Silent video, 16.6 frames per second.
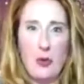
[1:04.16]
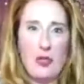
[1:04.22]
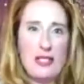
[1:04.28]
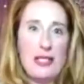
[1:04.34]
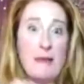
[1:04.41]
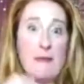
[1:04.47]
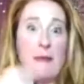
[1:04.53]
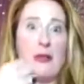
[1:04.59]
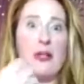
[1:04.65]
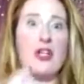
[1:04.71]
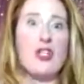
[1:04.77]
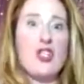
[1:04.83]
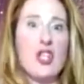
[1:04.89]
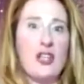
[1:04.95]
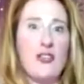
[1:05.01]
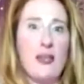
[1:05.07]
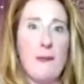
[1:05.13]
what's
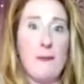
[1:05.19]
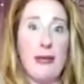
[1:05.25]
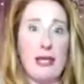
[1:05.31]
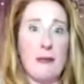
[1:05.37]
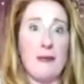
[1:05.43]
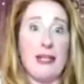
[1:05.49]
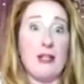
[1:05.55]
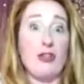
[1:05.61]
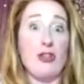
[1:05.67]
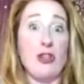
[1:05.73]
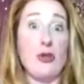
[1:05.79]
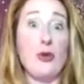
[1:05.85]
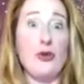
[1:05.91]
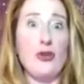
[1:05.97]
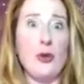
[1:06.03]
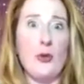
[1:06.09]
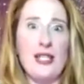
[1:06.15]
emerging that may be
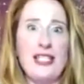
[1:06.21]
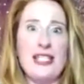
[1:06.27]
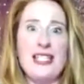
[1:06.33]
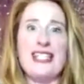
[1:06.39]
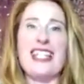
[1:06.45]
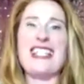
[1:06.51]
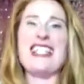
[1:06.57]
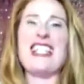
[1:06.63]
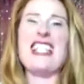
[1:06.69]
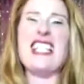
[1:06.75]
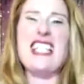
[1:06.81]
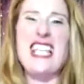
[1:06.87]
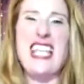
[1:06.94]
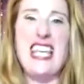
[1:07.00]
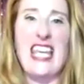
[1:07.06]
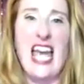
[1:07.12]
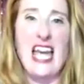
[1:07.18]
new that we didn't get to
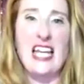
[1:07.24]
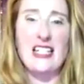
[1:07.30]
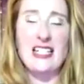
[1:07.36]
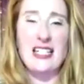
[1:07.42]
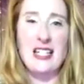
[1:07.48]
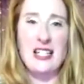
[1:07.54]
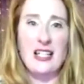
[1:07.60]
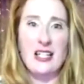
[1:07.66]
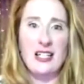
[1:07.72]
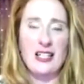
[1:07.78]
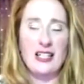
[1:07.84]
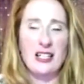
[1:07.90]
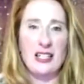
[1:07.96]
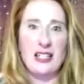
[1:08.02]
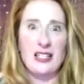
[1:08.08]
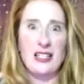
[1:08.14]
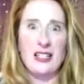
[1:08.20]
see yet.
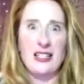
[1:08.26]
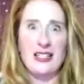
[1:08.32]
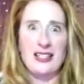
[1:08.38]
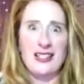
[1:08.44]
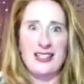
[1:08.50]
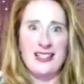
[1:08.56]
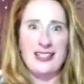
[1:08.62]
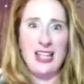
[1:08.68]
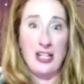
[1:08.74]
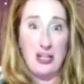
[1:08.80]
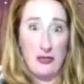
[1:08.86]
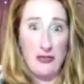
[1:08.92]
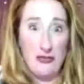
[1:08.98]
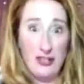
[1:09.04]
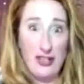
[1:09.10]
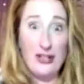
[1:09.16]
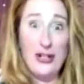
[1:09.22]
Can you
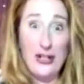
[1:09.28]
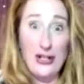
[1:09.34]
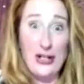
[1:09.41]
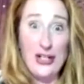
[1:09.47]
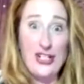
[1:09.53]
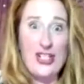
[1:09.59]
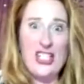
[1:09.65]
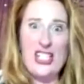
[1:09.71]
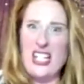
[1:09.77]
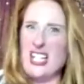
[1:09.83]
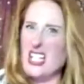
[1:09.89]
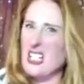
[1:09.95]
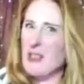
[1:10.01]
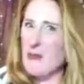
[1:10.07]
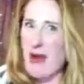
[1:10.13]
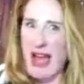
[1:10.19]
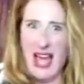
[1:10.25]
feel her? She's
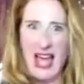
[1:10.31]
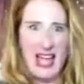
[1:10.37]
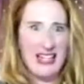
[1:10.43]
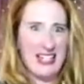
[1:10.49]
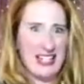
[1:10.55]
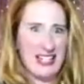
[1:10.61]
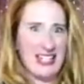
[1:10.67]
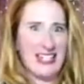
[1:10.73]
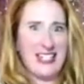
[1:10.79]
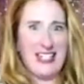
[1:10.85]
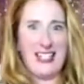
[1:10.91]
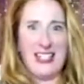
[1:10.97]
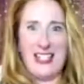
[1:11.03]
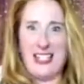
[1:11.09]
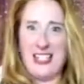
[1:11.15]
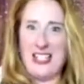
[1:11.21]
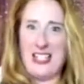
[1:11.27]
expanded.
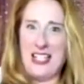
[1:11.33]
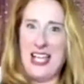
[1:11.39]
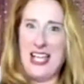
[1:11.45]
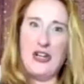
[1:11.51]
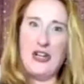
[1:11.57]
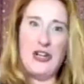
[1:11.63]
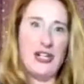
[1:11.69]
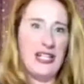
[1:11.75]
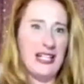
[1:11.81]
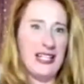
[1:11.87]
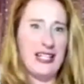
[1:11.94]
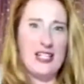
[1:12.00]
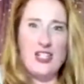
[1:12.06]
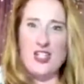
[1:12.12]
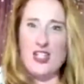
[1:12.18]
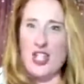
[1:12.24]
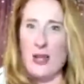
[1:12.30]
And her
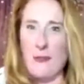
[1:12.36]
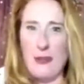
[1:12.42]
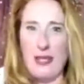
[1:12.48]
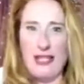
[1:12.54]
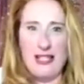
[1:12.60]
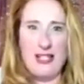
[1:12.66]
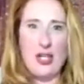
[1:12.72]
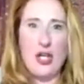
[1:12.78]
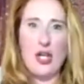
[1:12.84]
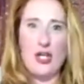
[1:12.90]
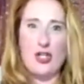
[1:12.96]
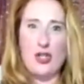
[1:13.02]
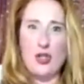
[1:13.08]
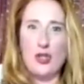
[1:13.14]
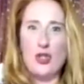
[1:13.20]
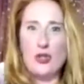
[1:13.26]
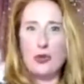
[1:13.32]
leadership is
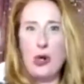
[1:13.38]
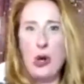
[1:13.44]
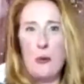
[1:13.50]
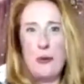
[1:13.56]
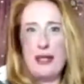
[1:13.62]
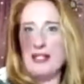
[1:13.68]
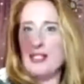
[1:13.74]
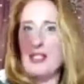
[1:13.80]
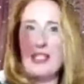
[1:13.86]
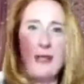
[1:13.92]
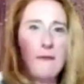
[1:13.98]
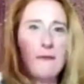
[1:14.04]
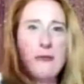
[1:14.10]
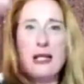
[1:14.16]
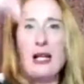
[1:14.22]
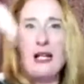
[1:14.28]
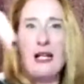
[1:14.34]
to drop into the
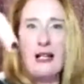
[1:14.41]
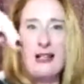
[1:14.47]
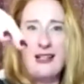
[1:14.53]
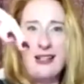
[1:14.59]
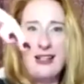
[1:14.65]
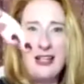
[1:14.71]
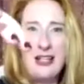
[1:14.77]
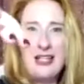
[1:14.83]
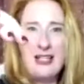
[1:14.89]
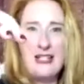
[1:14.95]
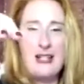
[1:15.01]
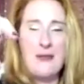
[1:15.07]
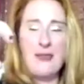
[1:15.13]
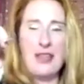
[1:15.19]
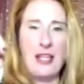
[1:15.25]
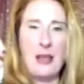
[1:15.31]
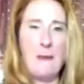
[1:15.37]
middle
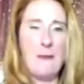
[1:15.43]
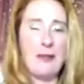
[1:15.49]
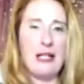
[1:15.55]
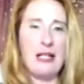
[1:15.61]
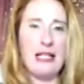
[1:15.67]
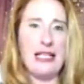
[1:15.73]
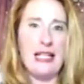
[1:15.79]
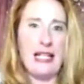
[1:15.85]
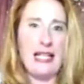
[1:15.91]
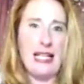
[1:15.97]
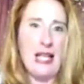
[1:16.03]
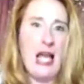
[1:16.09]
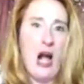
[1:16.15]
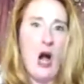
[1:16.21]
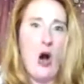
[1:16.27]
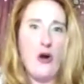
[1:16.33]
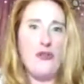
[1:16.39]
something completely
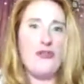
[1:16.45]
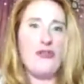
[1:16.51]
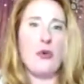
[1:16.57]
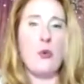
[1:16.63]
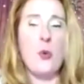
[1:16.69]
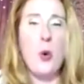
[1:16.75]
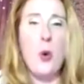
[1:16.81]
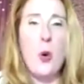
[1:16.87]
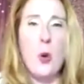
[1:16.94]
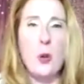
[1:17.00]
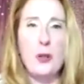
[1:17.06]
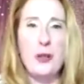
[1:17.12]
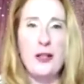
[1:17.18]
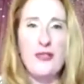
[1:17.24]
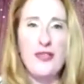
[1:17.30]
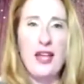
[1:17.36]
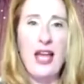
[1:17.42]
off the wall
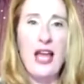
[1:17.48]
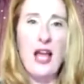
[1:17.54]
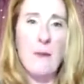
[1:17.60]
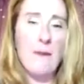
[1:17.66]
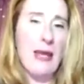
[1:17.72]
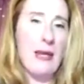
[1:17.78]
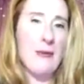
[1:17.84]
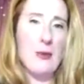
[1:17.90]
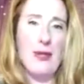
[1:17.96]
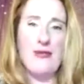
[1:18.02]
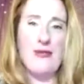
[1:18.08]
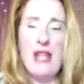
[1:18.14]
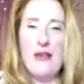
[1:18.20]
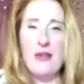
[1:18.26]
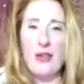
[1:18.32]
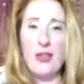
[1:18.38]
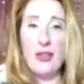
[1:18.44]
that maybe we've
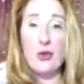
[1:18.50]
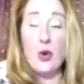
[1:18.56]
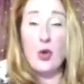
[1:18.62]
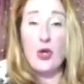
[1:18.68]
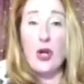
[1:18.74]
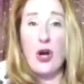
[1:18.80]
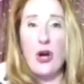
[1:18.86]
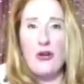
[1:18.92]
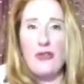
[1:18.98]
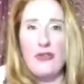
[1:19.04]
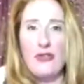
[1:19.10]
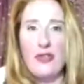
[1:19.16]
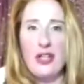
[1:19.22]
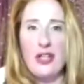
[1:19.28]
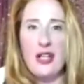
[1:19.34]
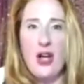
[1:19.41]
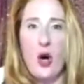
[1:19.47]
never thought of
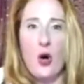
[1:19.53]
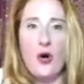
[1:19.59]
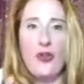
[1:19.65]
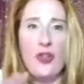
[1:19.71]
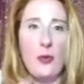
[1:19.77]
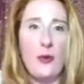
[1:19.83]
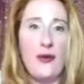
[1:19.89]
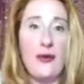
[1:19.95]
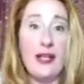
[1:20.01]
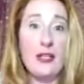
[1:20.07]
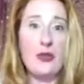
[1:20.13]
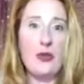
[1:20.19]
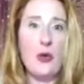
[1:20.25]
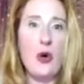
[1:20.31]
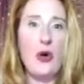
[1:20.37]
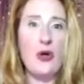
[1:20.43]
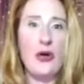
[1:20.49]
or that we're
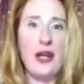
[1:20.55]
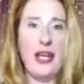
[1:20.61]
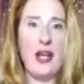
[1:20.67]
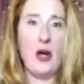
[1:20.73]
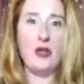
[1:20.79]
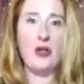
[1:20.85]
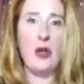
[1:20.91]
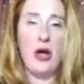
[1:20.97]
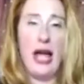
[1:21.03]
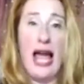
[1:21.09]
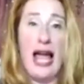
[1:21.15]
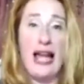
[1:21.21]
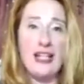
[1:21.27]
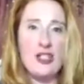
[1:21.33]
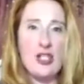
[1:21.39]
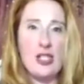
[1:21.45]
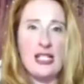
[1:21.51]
ignoring or not
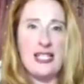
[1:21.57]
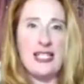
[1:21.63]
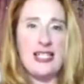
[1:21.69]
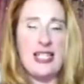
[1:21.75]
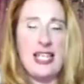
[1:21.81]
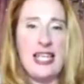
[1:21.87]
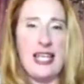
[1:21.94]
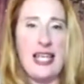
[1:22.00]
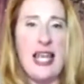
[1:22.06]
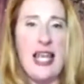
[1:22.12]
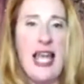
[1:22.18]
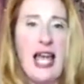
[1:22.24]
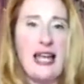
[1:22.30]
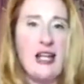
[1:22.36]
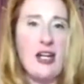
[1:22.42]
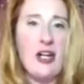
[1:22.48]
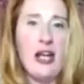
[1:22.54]
actually seeing.
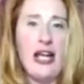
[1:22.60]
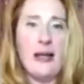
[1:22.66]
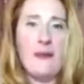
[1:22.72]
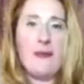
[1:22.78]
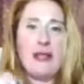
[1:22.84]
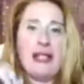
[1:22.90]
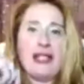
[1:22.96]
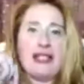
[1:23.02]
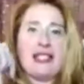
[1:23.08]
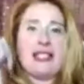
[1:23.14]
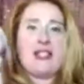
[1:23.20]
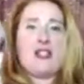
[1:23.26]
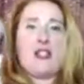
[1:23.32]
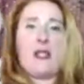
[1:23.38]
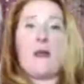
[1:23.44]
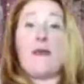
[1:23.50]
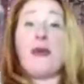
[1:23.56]
And her ability
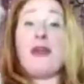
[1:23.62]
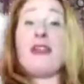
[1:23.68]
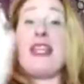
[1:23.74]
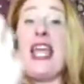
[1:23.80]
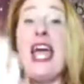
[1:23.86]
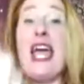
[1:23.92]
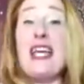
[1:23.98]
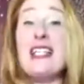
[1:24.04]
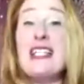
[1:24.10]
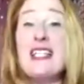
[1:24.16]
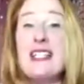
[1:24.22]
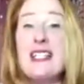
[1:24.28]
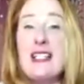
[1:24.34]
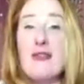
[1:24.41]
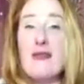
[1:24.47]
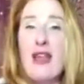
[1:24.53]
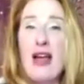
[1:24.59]
to bring the
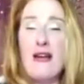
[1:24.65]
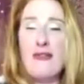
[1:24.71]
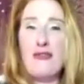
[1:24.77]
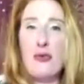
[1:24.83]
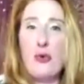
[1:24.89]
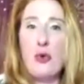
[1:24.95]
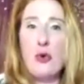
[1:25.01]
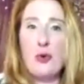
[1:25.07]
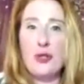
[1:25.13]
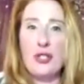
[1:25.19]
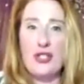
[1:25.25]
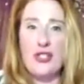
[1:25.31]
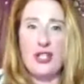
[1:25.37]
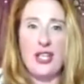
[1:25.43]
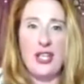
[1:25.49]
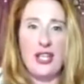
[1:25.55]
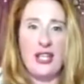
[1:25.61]
essence of that forward
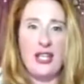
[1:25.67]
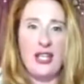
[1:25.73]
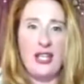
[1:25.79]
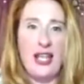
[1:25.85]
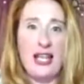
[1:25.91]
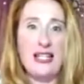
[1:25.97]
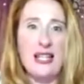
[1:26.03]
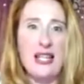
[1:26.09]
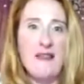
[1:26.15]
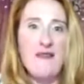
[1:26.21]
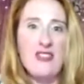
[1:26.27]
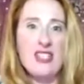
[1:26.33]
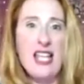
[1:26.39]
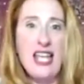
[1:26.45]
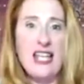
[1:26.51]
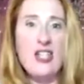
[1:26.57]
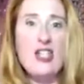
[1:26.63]
as an
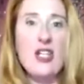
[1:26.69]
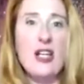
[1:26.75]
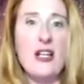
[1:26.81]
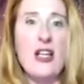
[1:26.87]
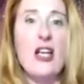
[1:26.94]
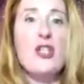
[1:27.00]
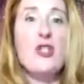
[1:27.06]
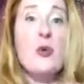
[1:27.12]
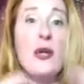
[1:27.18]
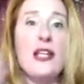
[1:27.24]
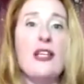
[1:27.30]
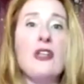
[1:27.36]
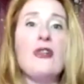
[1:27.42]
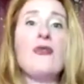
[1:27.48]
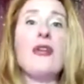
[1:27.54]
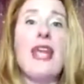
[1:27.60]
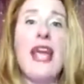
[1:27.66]
invitation to a
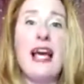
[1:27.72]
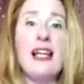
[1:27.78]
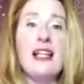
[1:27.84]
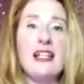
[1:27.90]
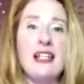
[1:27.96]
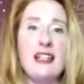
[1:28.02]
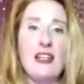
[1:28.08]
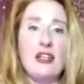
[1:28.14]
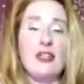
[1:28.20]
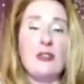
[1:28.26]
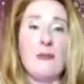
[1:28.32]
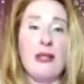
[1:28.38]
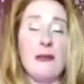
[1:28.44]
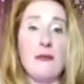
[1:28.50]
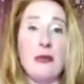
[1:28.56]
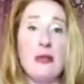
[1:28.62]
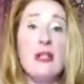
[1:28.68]
new reality that could be
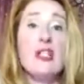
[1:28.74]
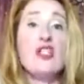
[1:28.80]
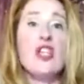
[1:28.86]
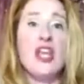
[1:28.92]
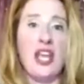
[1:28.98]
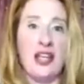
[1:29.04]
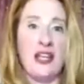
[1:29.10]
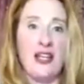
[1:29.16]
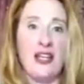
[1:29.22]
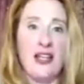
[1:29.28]
emerging.